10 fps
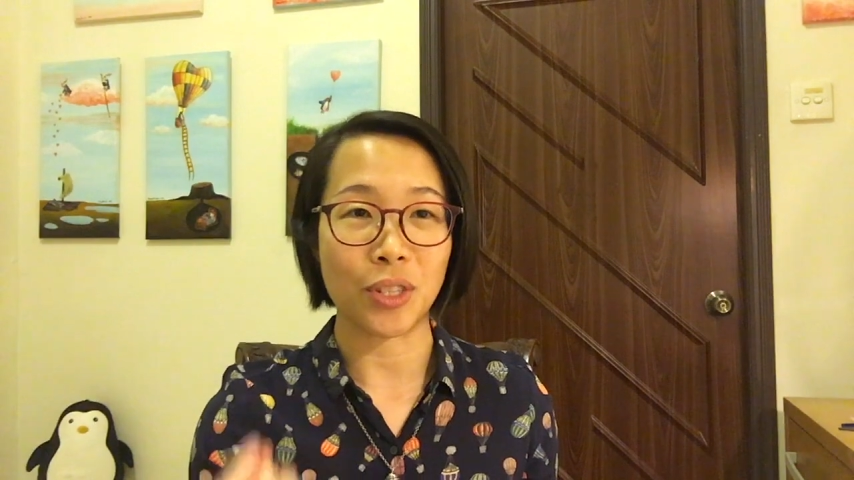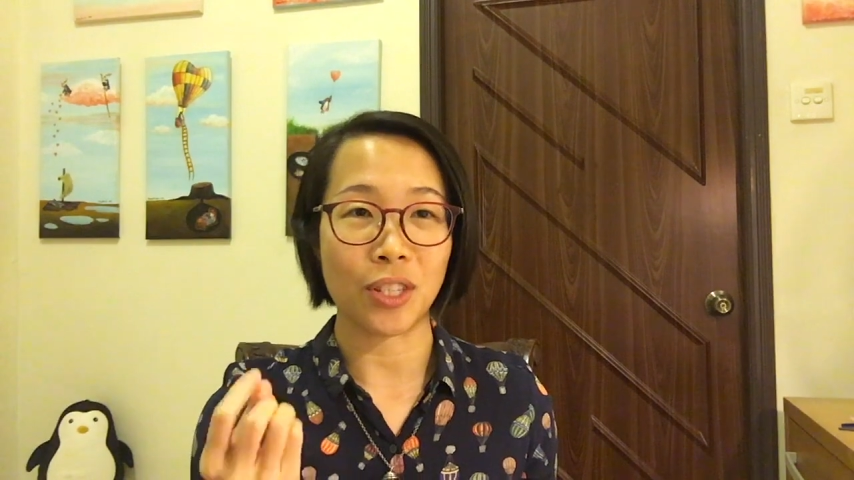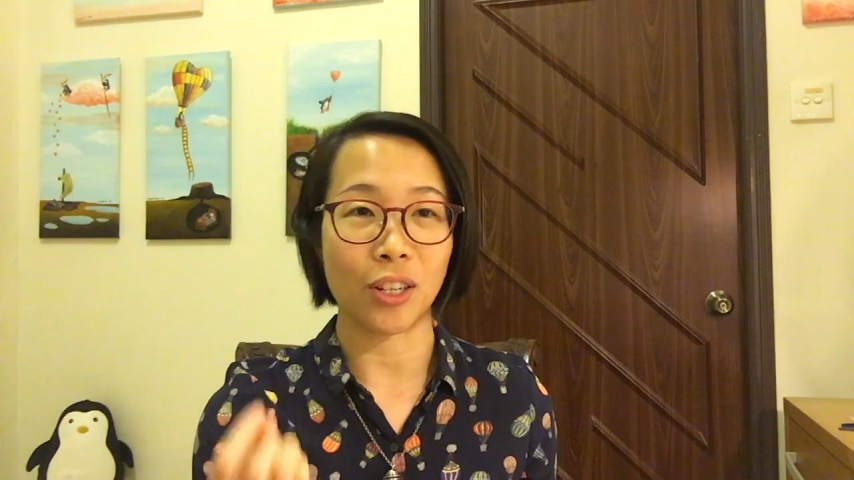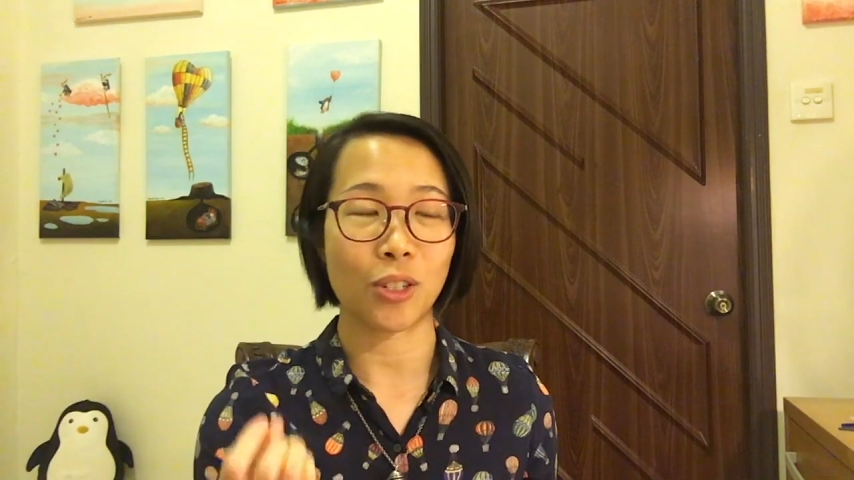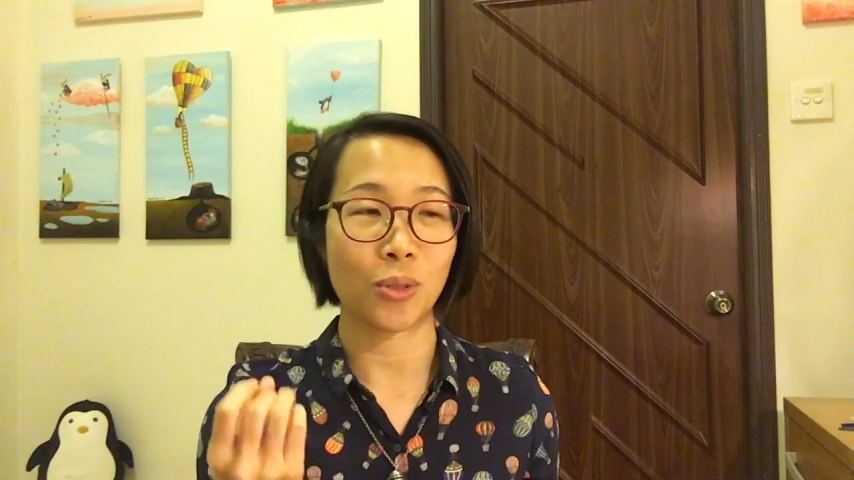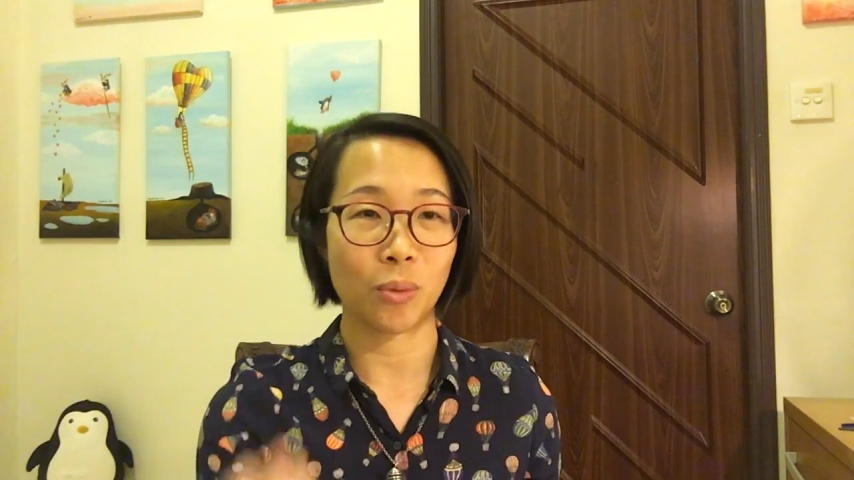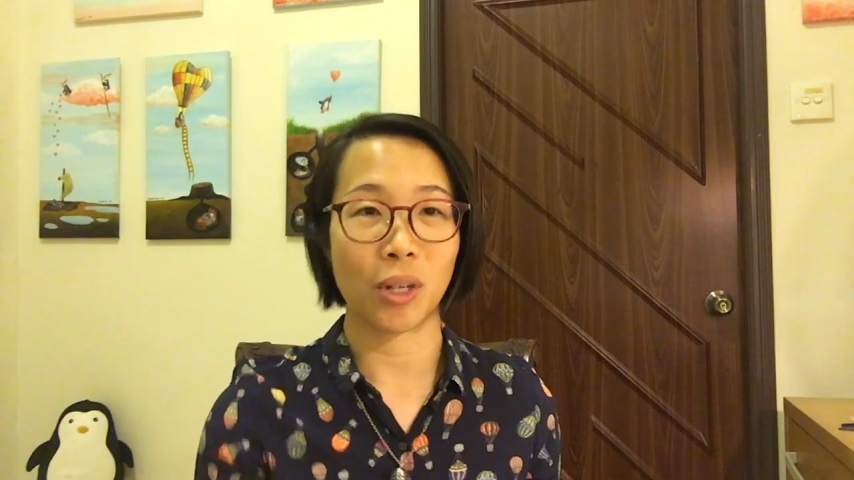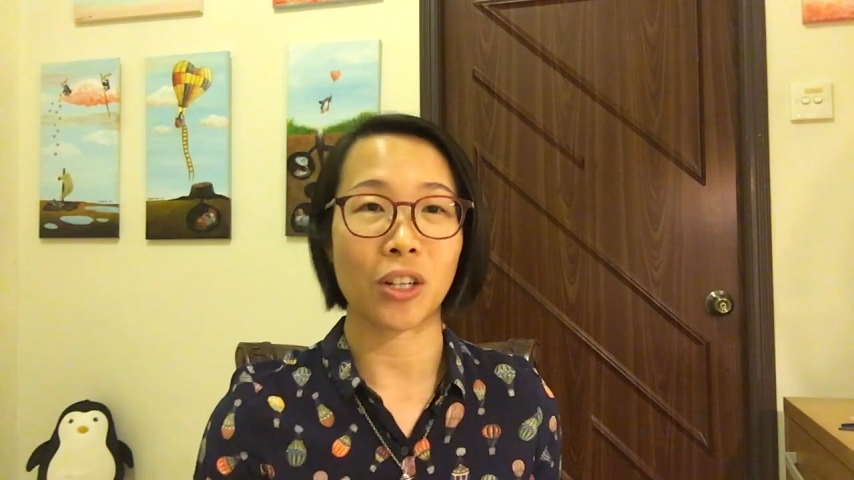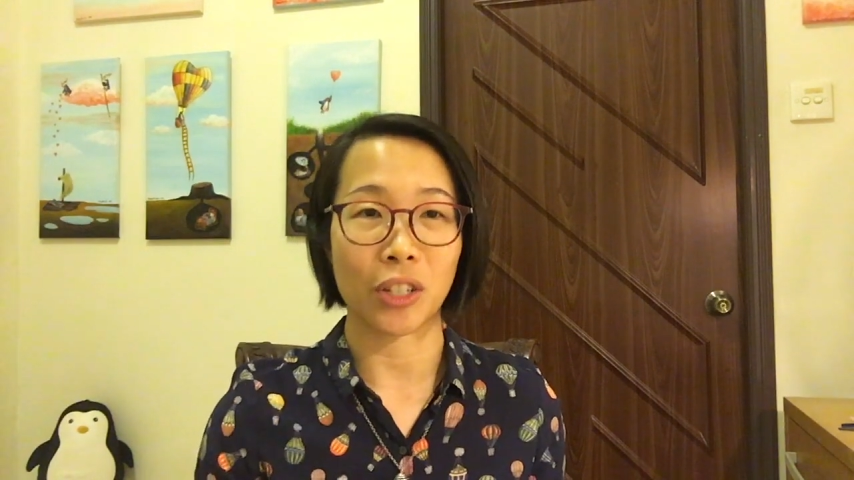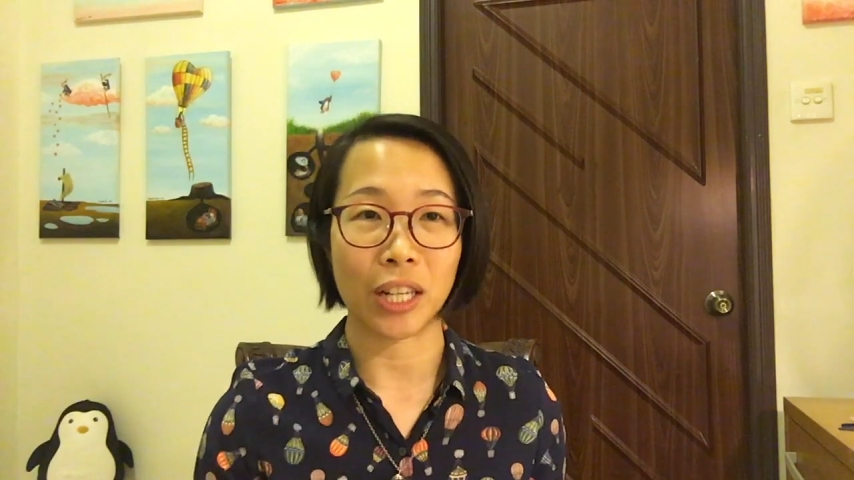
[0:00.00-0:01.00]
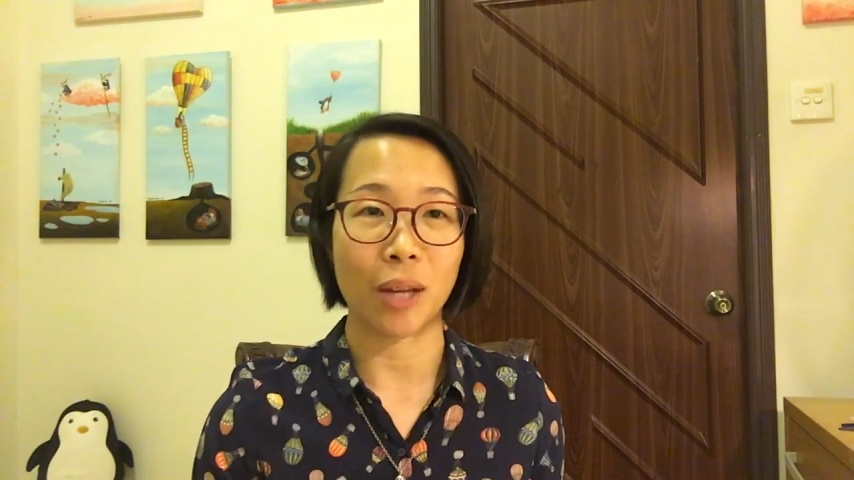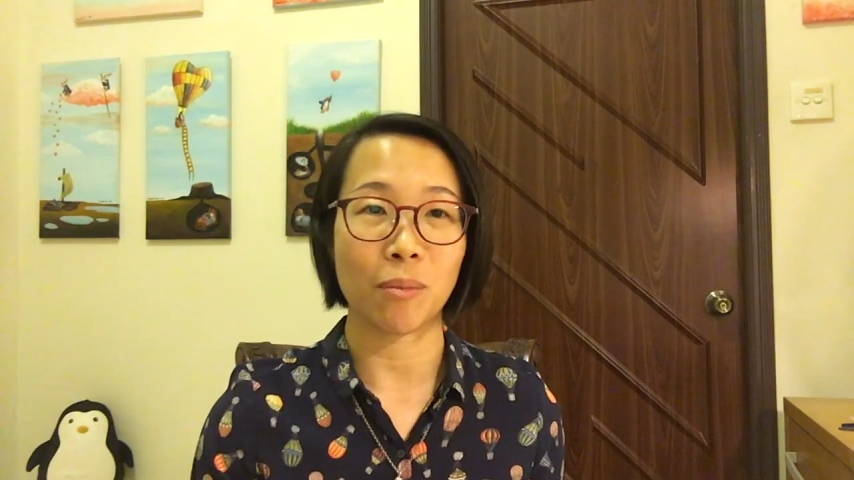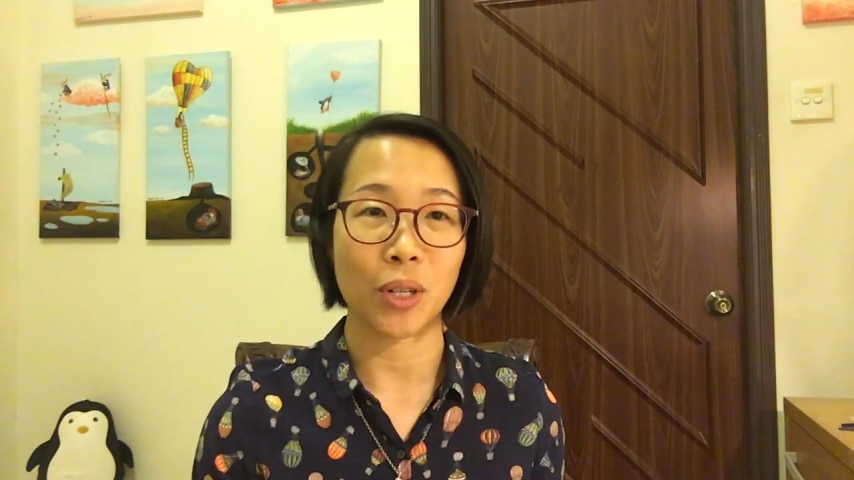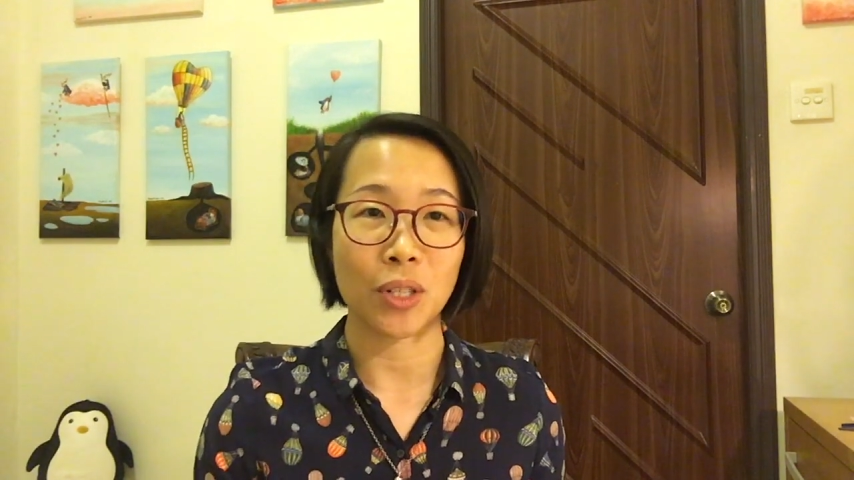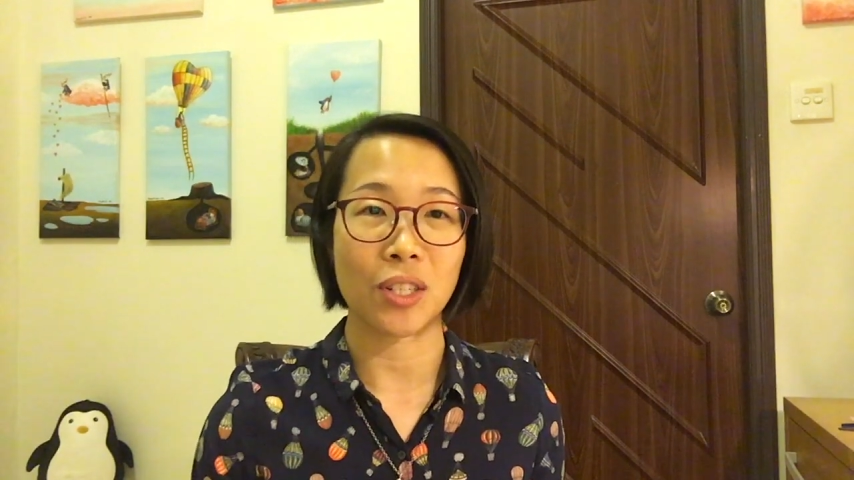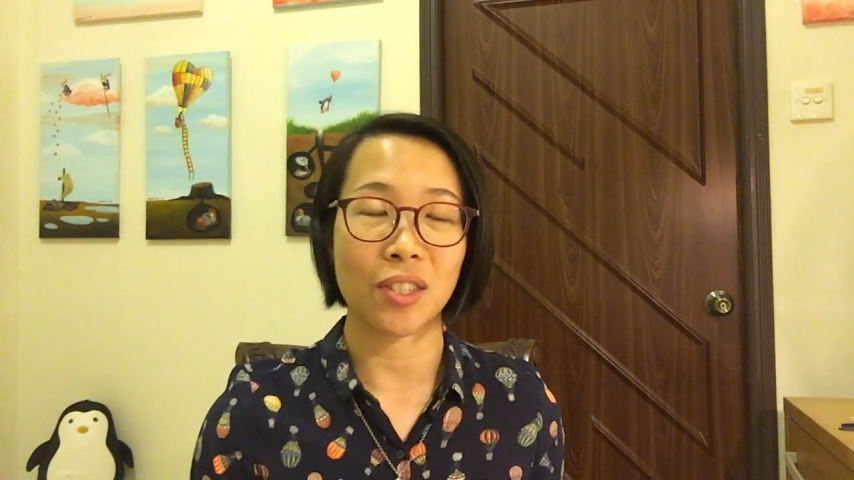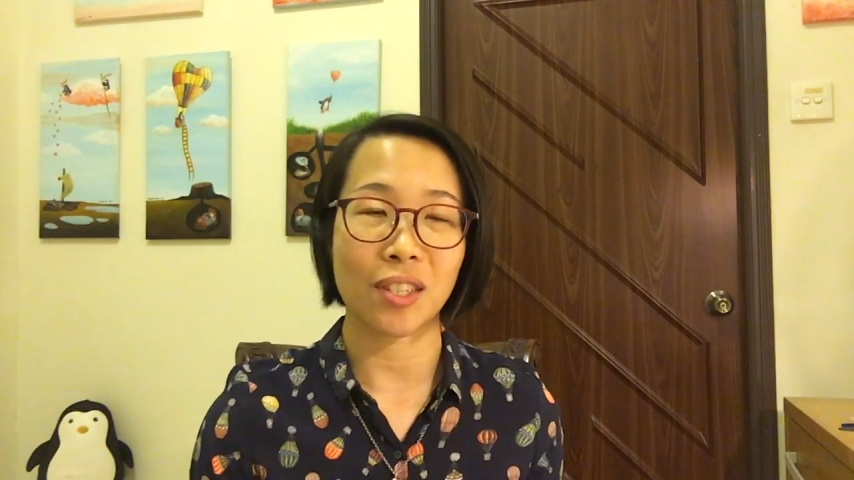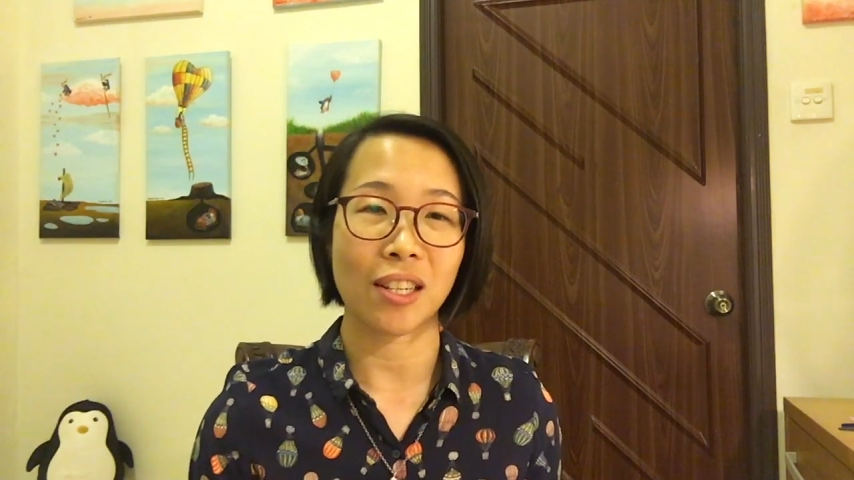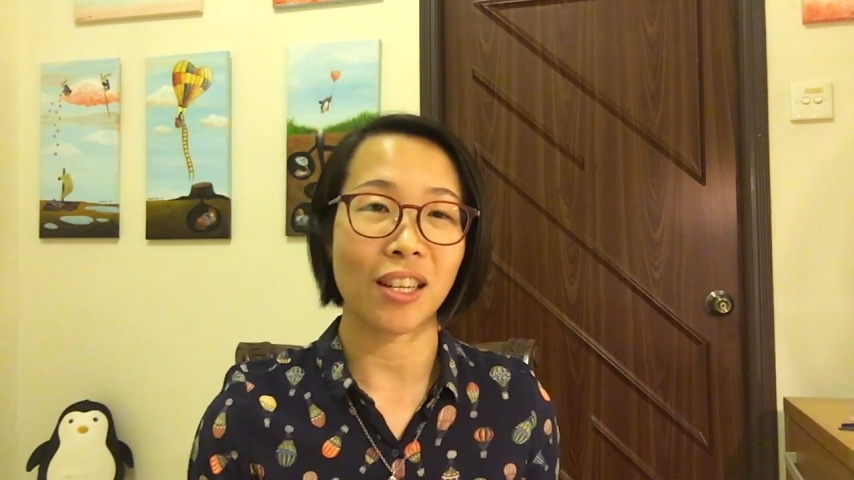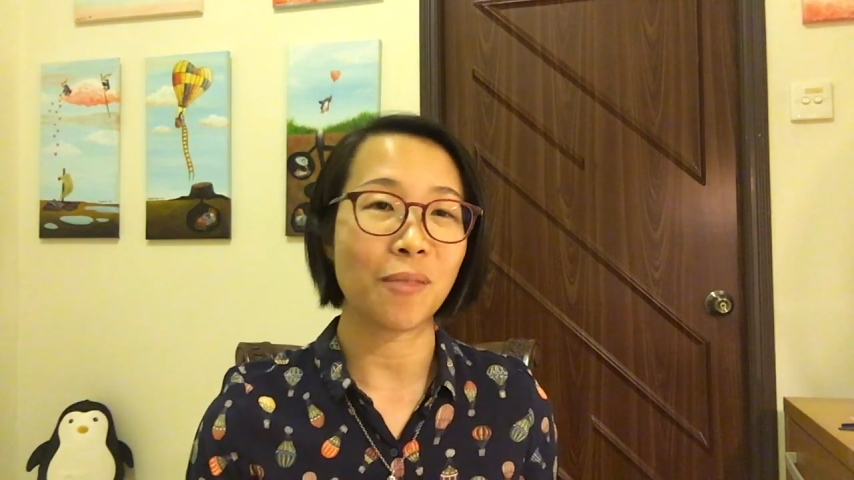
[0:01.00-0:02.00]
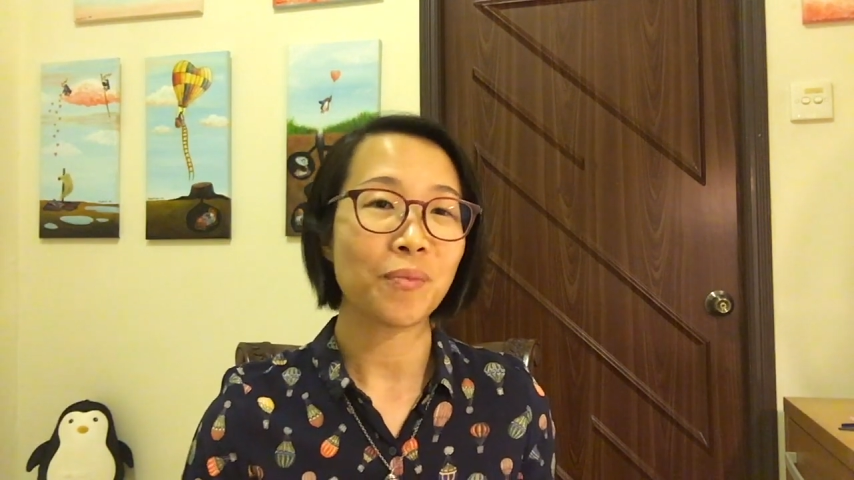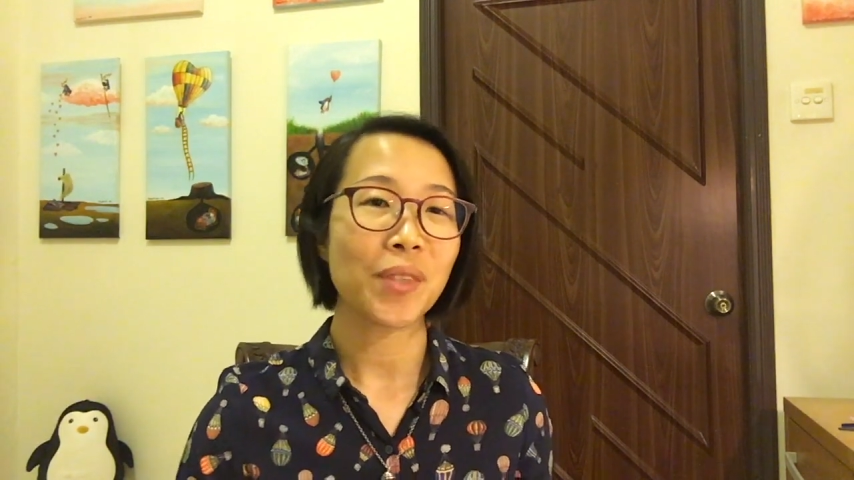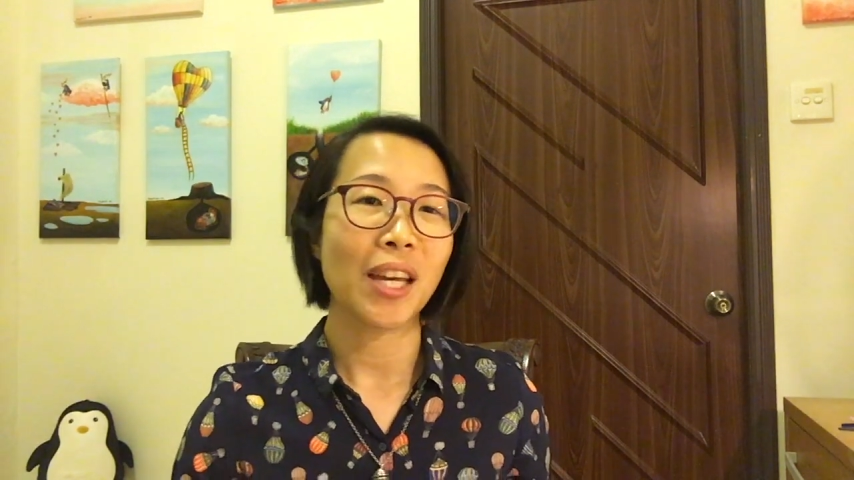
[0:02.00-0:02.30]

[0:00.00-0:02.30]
and starting to work on them consistently